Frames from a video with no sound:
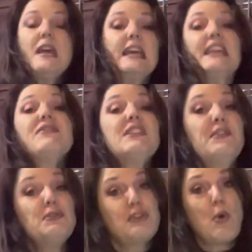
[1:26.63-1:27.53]
Even if
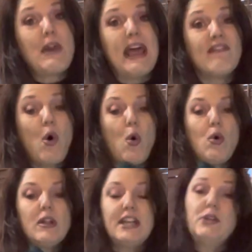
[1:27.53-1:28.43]
you don't have a
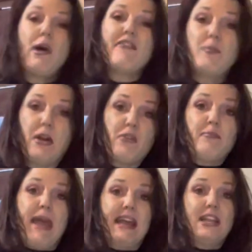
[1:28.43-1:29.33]
hole and you have a pair of
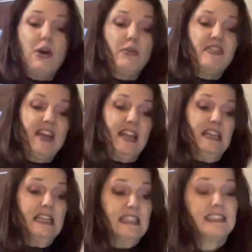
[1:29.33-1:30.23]
pantyhose that
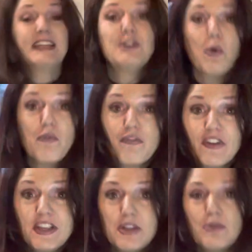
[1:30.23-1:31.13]
say don't
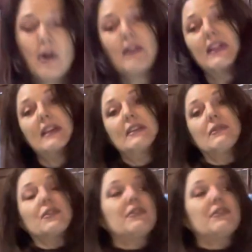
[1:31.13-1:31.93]
fit you, or they're